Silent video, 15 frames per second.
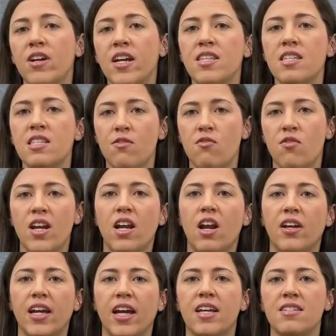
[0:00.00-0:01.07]
reasons for
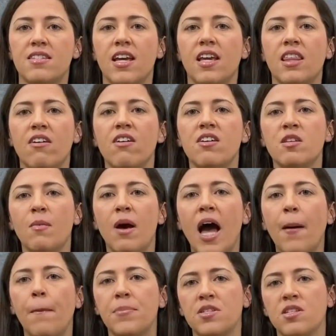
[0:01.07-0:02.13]
relocating, there are some
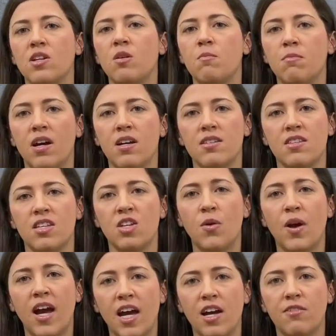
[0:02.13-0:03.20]
absolute musts that you
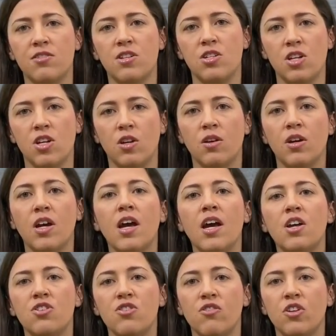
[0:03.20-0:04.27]
have to do
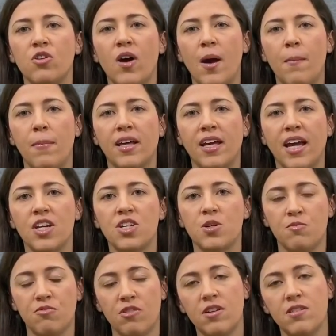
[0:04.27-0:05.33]
during your
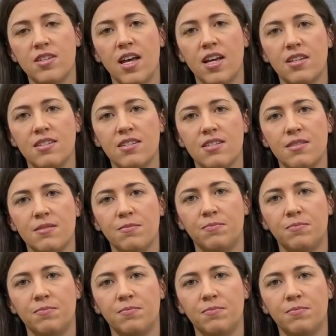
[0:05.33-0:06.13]
application process.